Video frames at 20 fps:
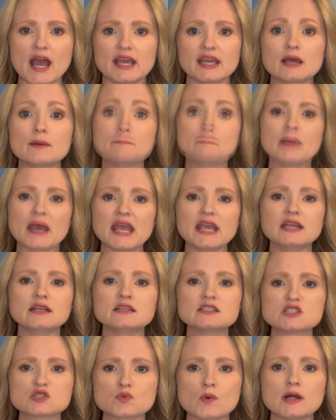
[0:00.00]
and pain and
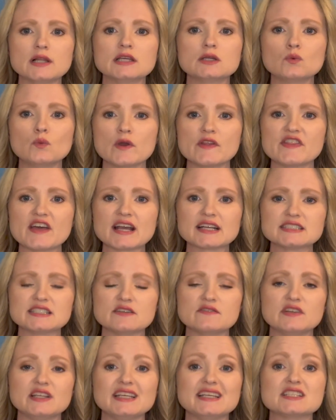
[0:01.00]
swelling with
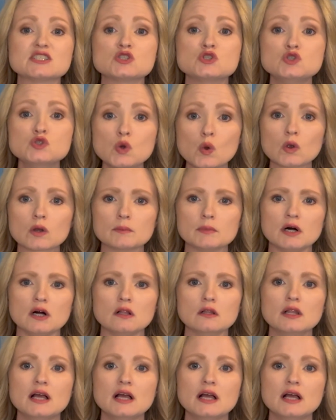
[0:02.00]
activity is normal